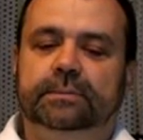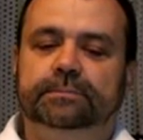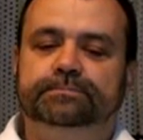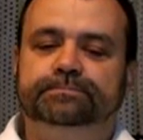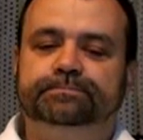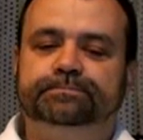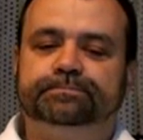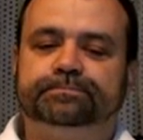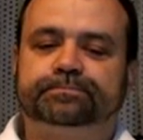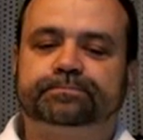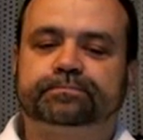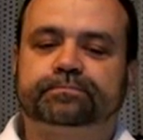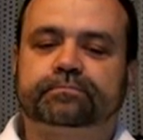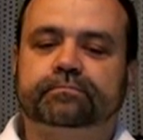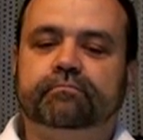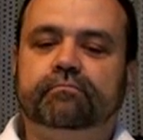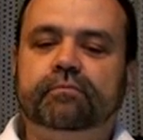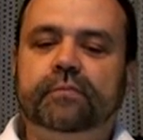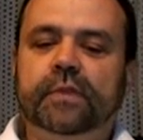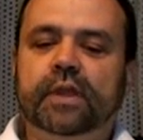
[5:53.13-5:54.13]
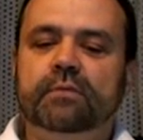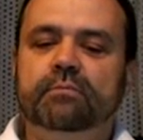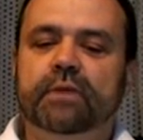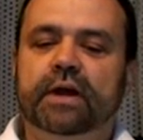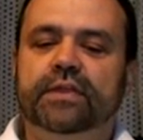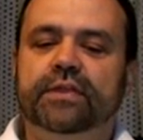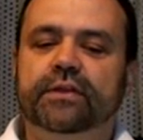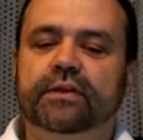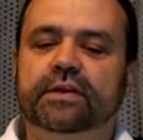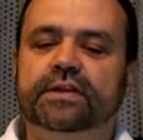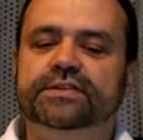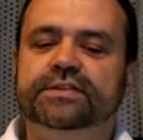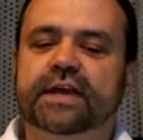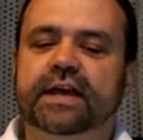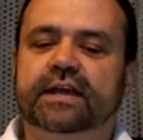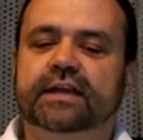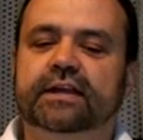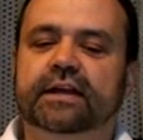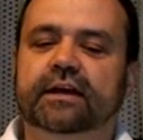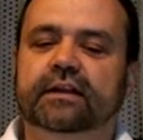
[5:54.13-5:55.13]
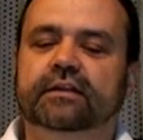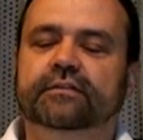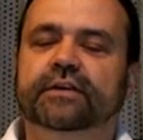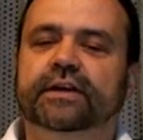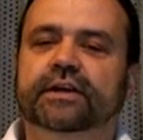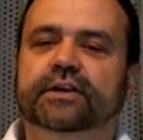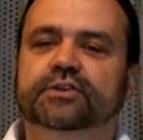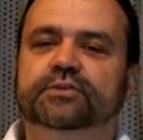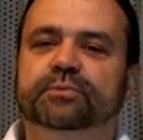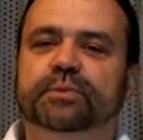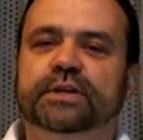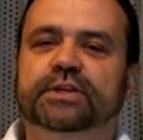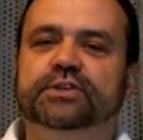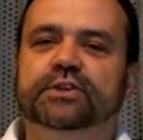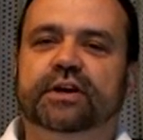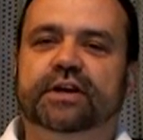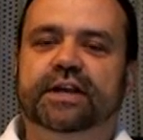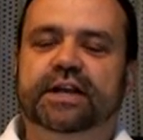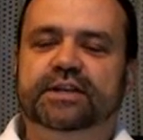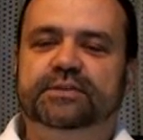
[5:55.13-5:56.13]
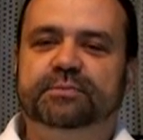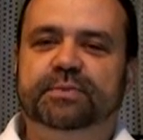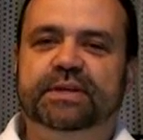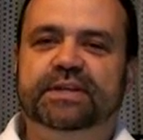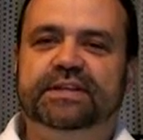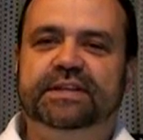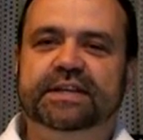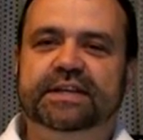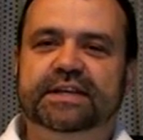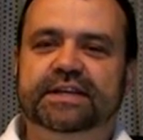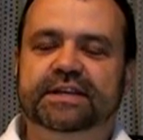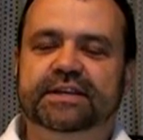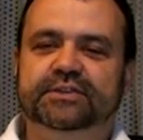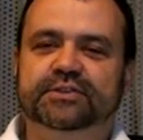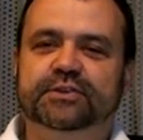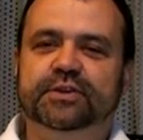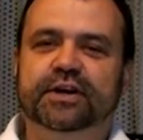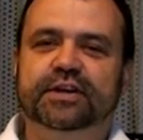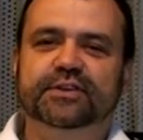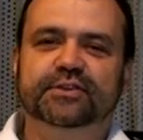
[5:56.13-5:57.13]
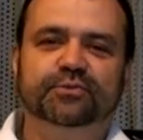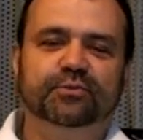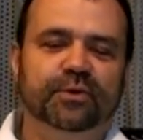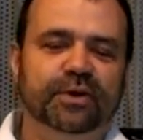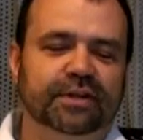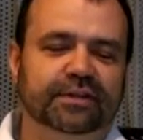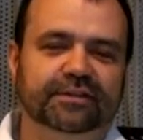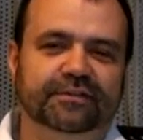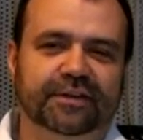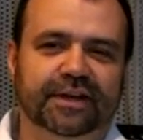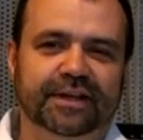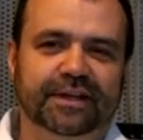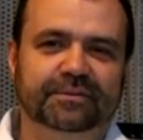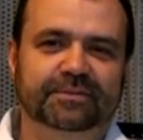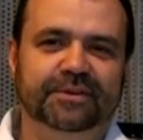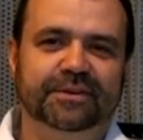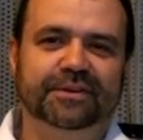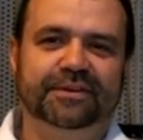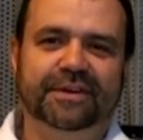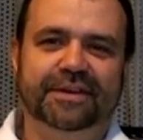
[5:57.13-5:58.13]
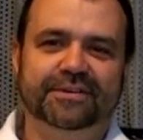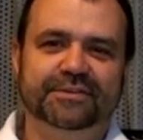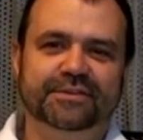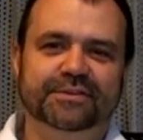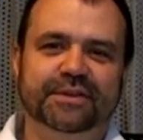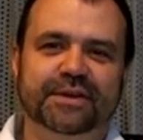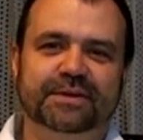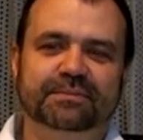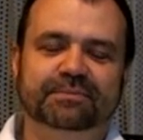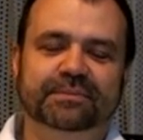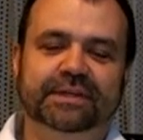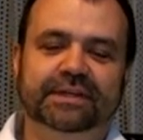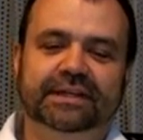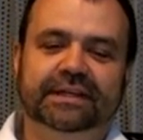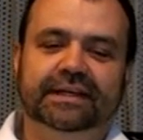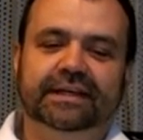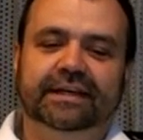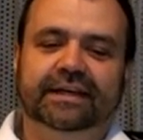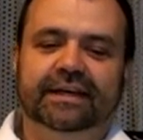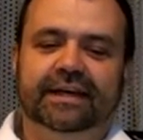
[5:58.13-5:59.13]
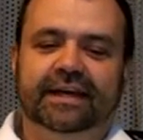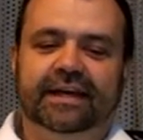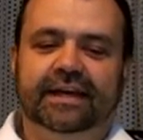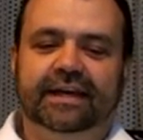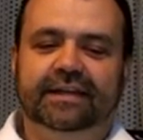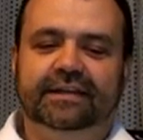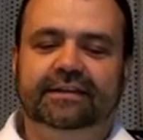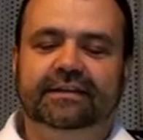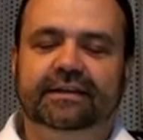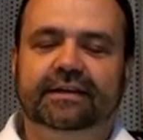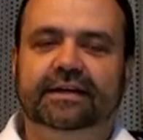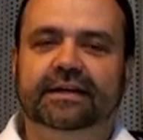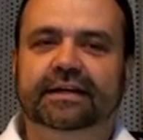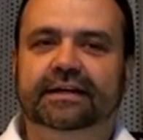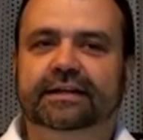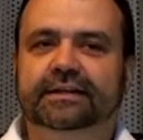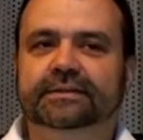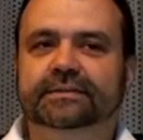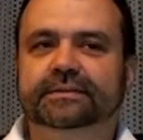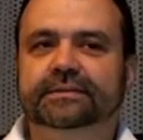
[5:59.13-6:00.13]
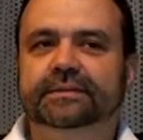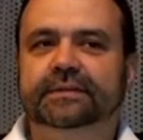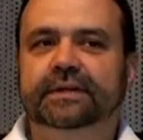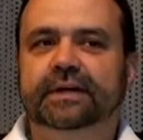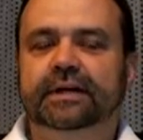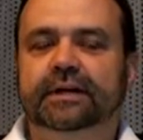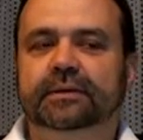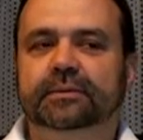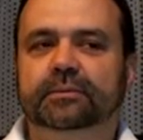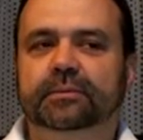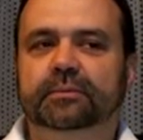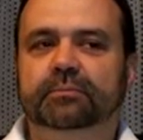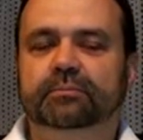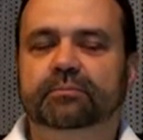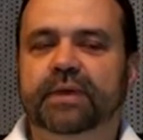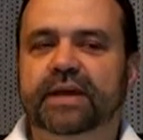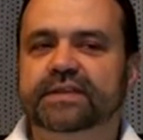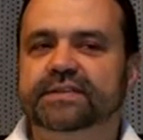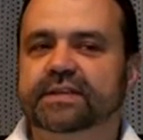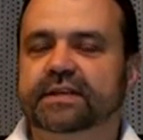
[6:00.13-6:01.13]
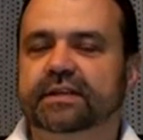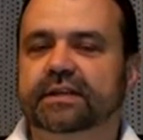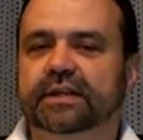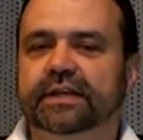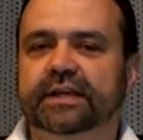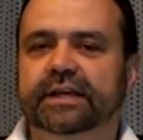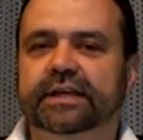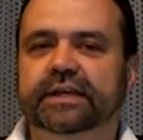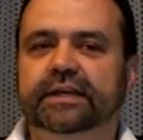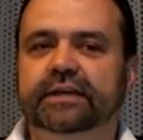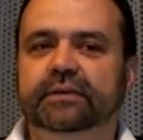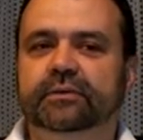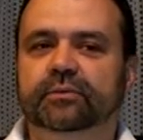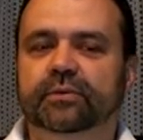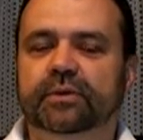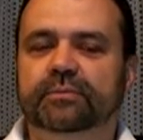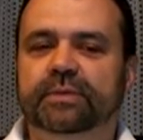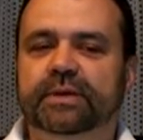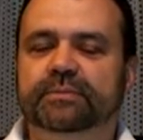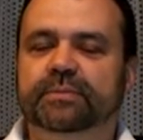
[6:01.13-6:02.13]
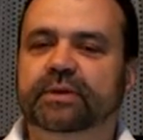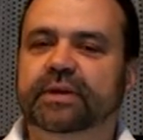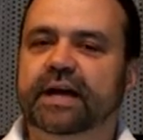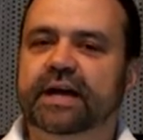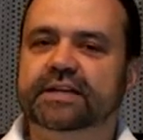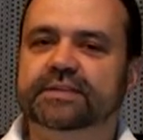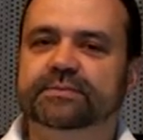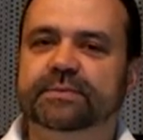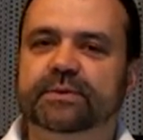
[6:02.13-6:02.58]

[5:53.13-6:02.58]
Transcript: Um, my 30 second elevator speech on HPT is not as well developed as some. And uh, uh basically, when people